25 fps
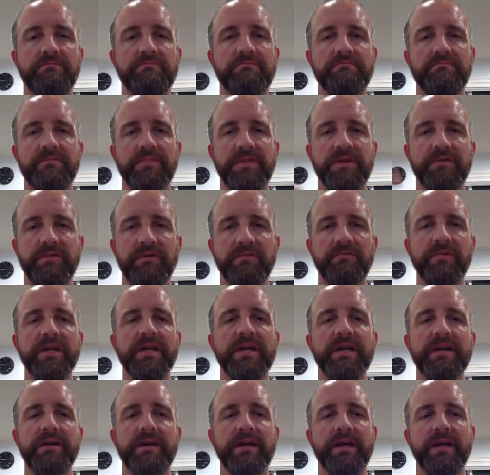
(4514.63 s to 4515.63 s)
then we read
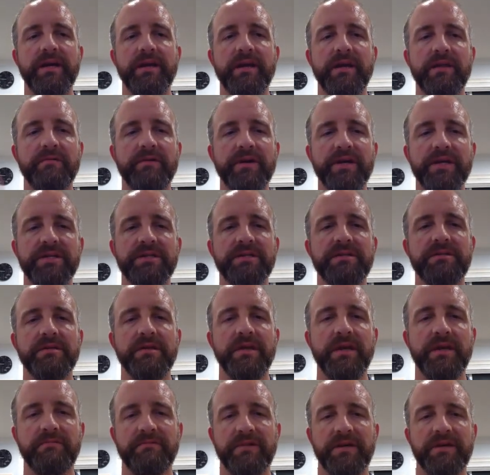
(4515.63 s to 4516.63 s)
it, and otherwise
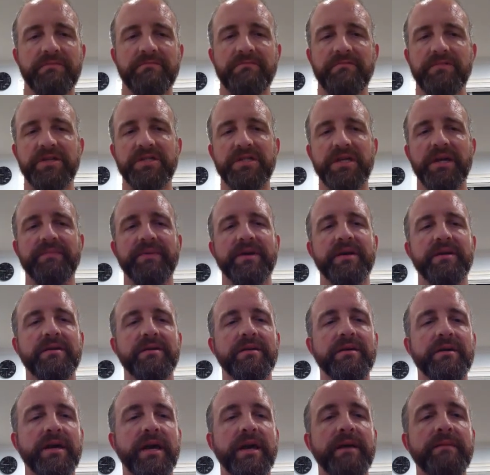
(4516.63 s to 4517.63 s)
like we skip it.
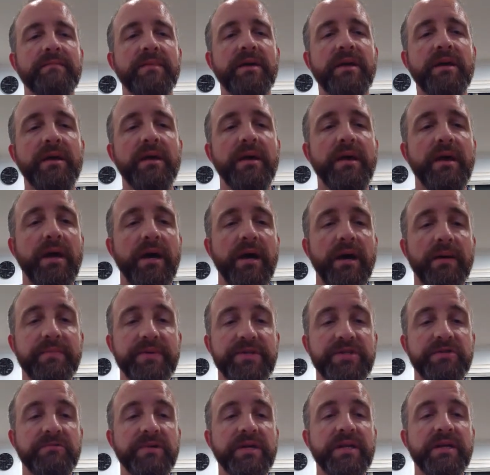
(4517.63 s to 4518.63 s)
Okay. But
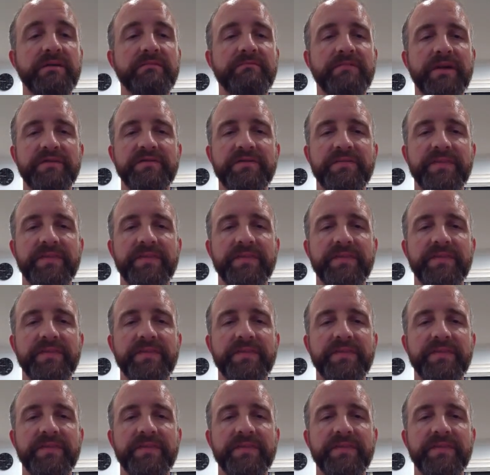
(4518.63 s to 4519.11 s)
to read it, we have to make